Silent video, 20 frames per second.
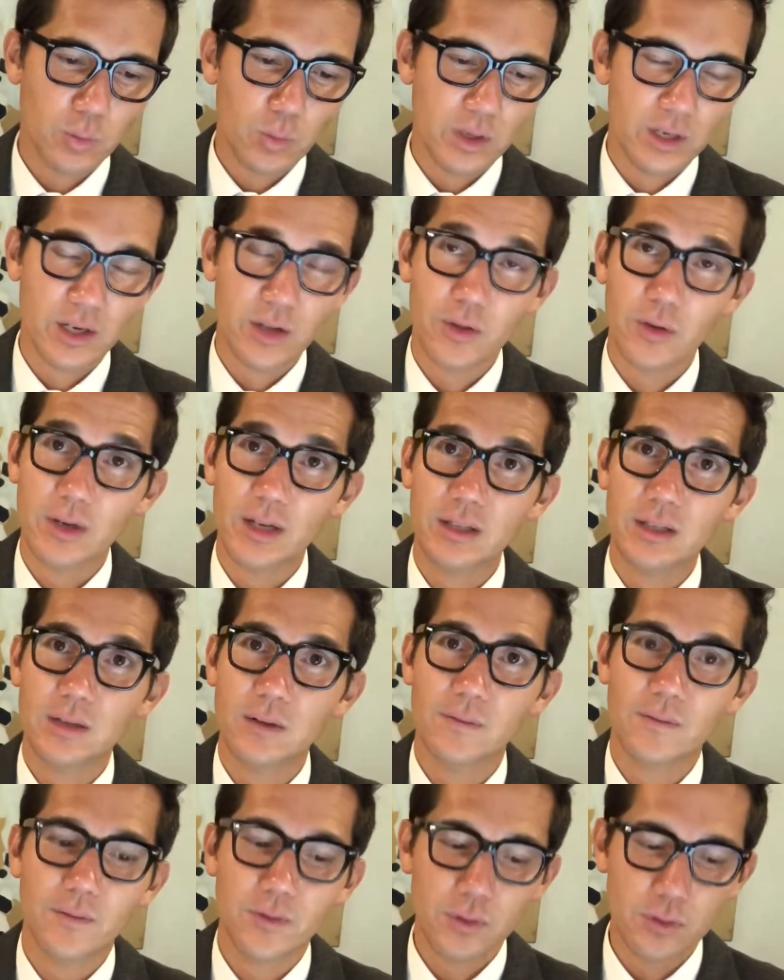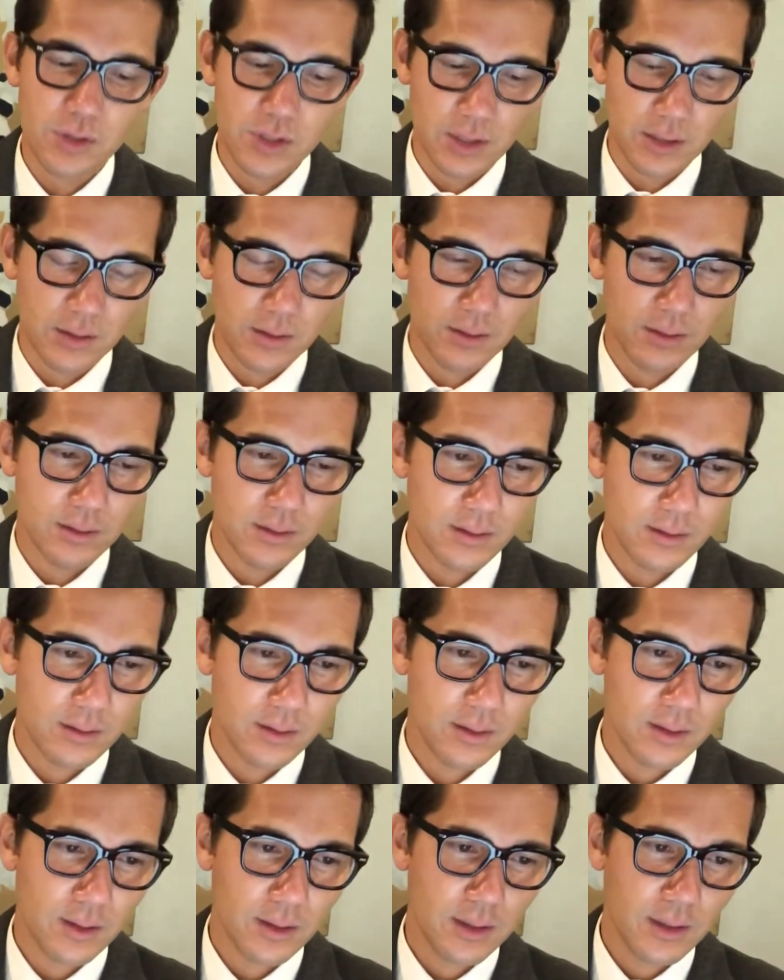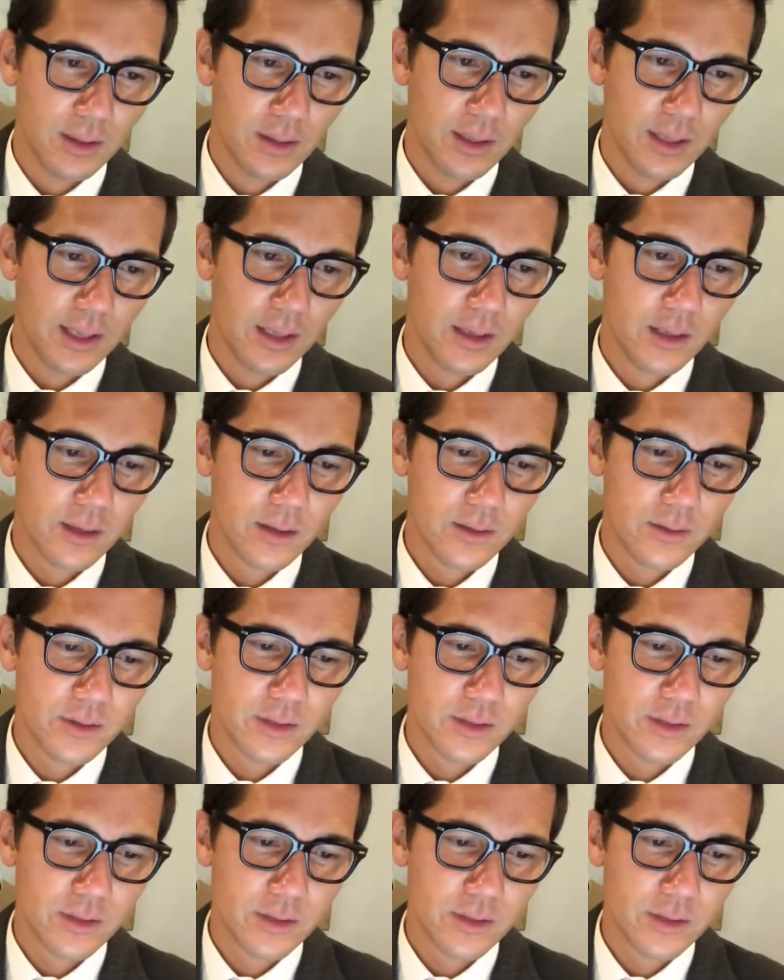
one another in confusion. And here you